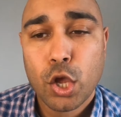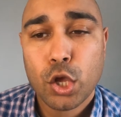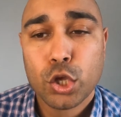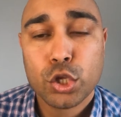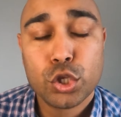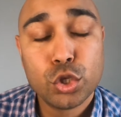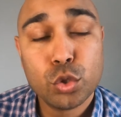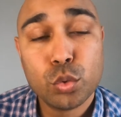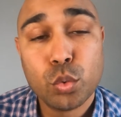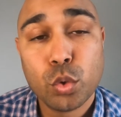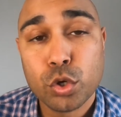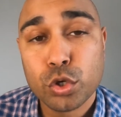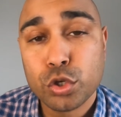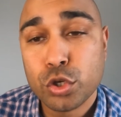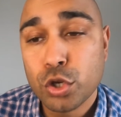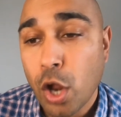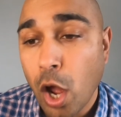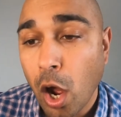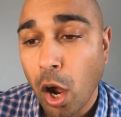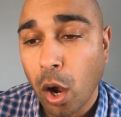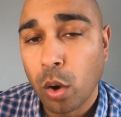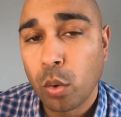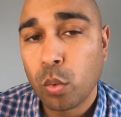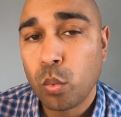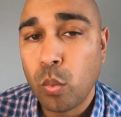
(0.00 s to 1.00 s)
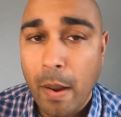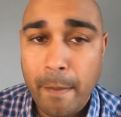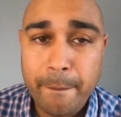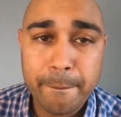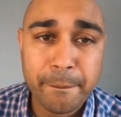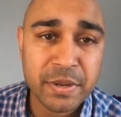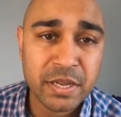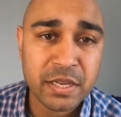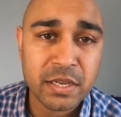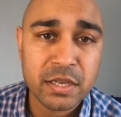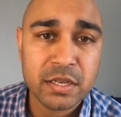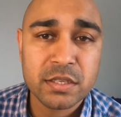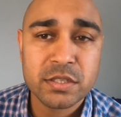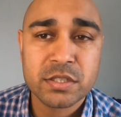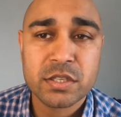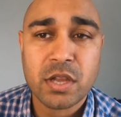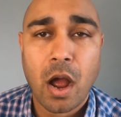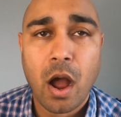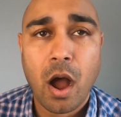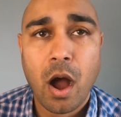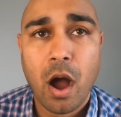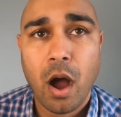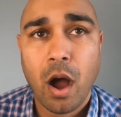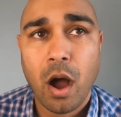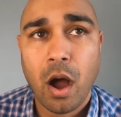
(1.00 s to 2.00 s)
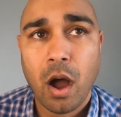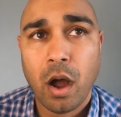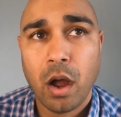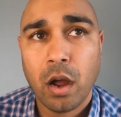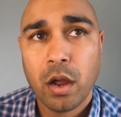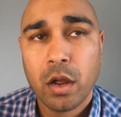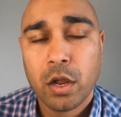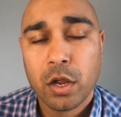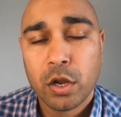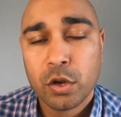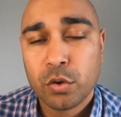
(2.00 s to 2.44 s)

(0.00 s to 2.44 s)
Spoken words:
you would know WebPs are